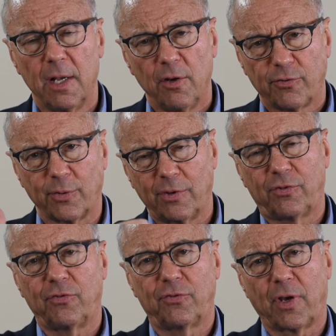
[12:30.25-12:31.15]
So this
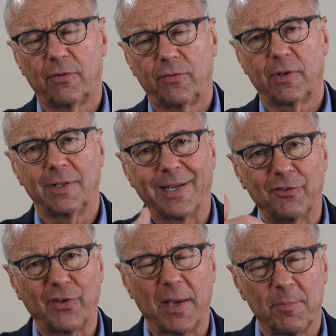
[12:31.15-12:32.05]
is just an
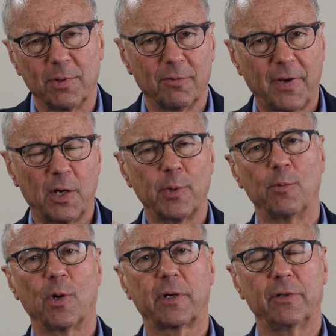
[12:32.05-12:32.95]
example of how we
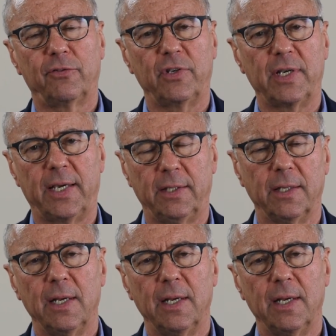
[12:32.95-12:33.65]
work at CA,